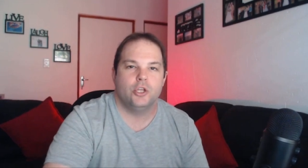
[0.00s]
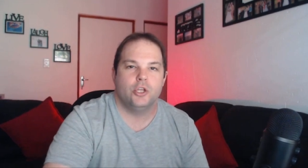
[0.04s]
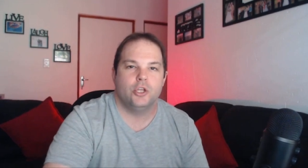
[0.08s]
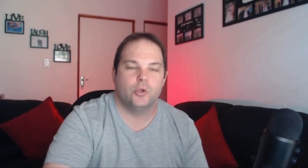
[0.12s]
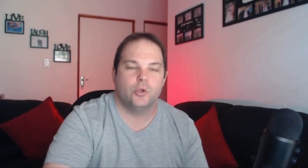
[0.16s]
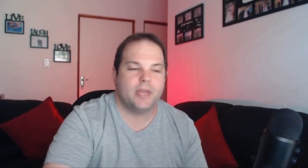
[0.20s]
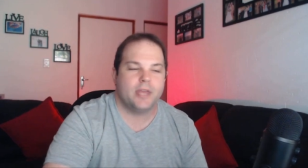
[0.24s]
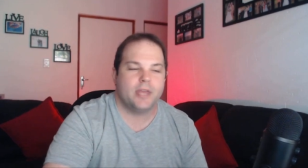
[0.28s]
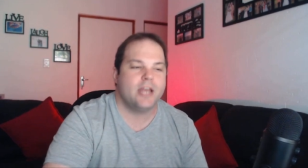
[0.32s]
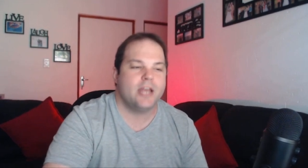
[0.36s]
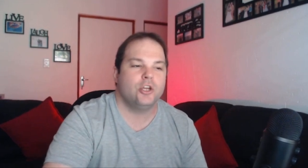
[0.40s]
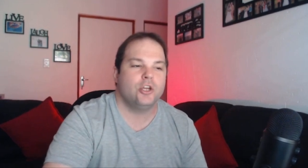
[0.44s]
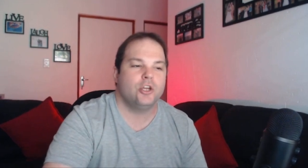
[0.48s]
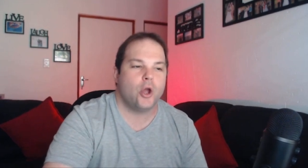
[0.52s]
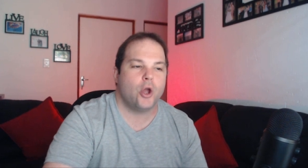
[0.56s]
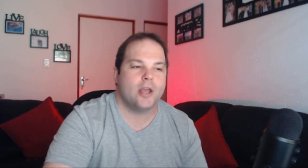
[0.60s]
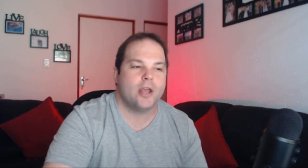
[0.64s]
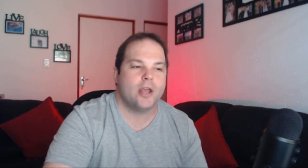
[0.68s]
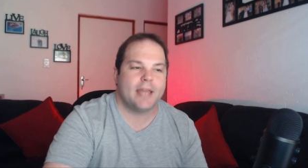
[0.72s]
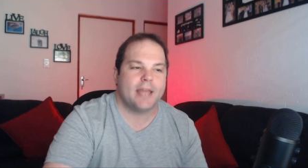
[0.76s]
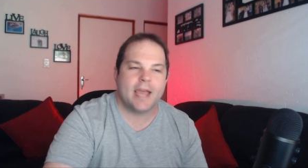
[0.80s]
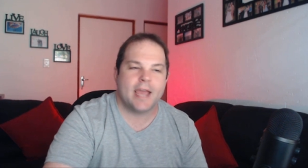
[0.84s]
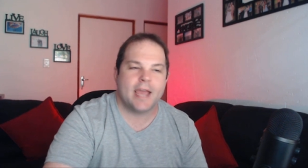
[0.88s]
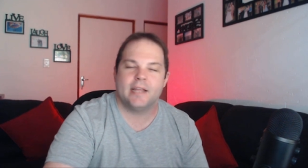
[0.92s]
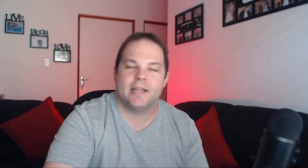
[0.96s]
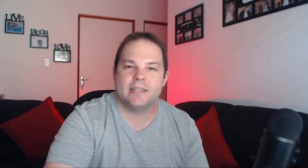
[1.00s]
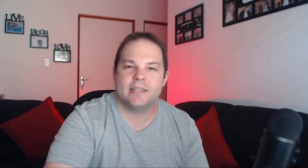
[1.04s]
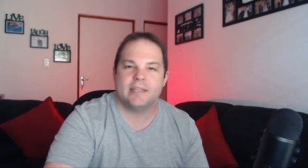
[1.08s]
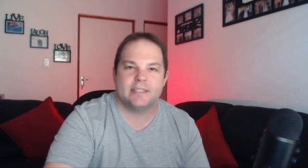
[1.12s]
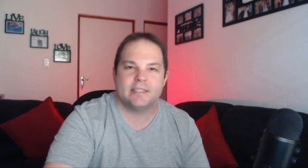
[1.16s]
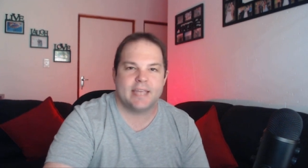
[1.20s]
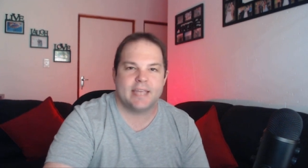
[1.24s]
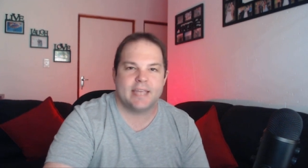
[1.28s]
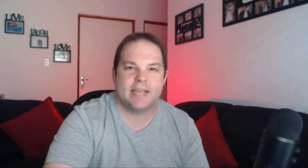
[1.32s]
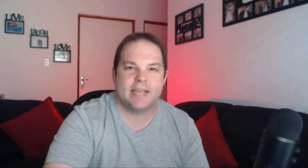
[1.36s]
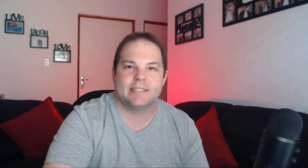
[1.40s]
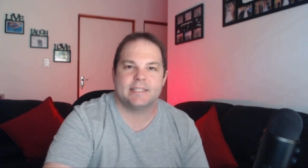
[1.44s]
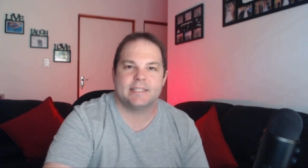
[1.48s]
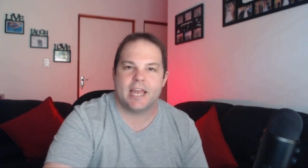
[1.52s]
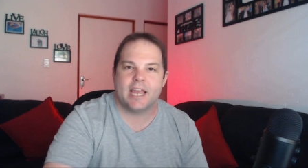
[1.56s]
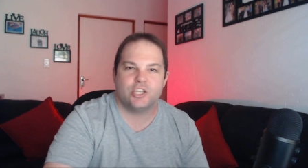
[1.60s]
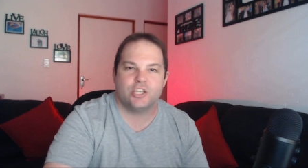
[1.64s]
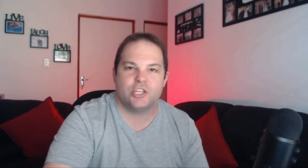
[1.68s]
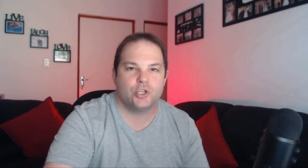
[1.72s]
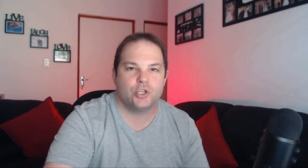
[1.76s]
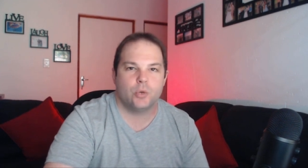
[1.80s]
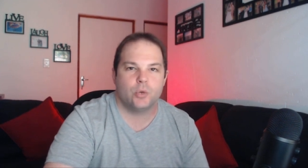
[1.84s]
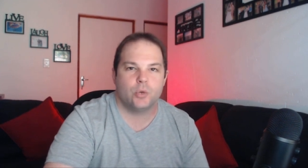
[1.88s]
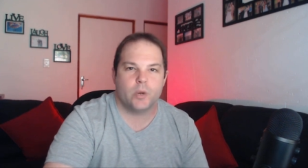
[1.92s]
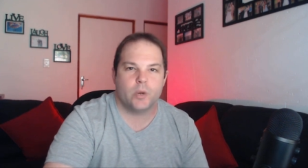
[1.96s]
You'll then go and edit the text
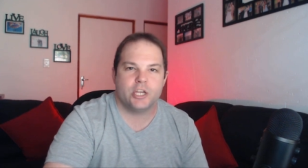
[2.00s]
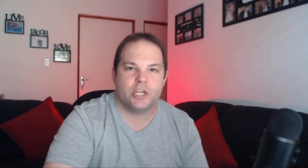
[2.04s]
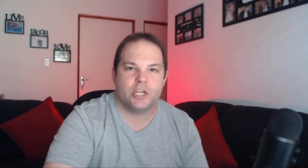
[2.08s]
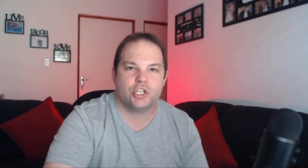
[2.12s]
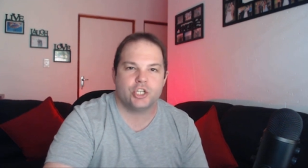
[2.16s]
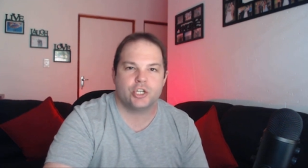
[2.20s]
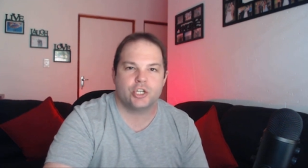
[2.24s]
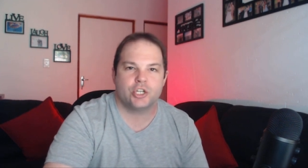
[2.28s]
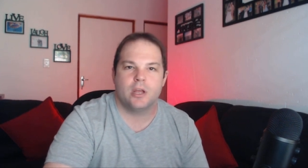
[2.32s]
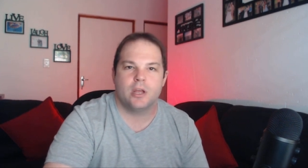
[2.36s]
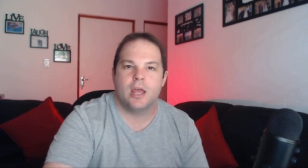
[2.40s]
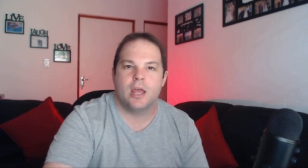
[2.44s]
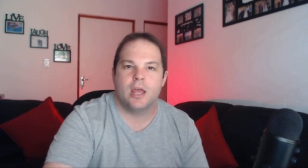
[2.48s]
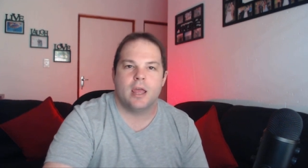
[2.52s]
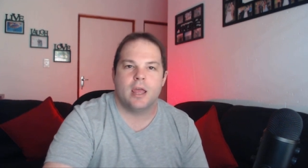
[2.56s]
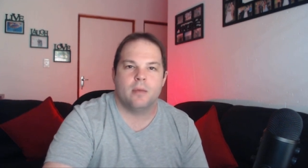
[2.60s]
as you wish,